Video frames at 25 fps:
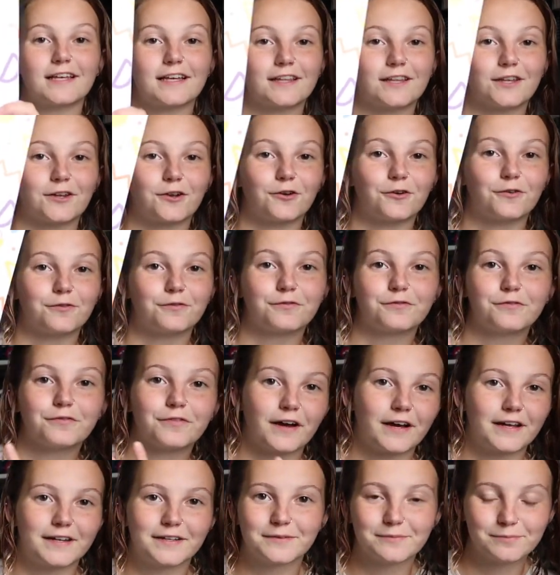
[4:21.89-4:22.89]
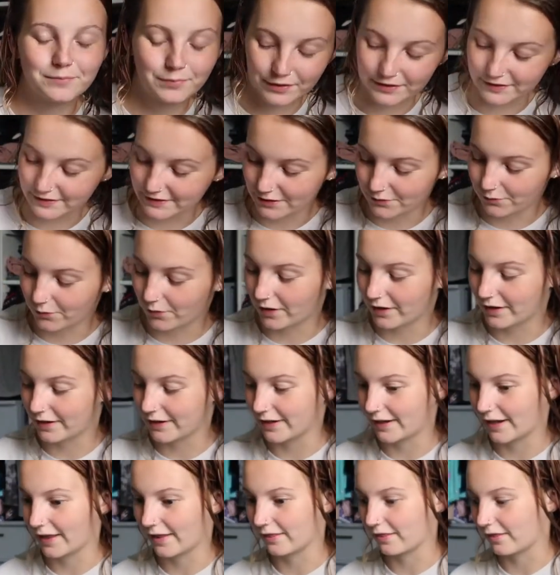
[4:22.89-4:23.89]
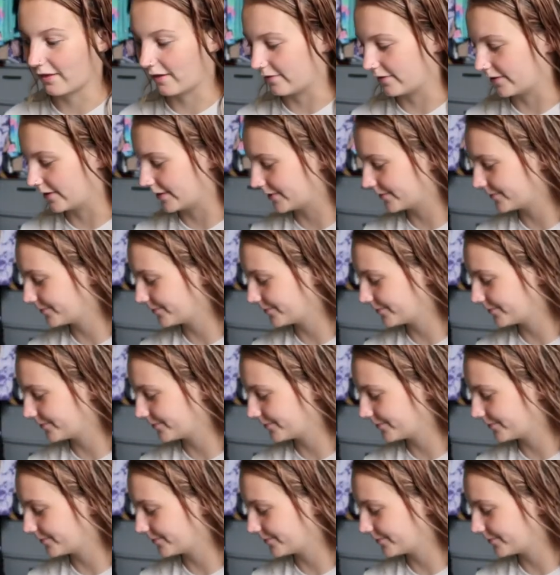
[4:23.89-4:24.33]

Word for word: little fun printed one, and I love it.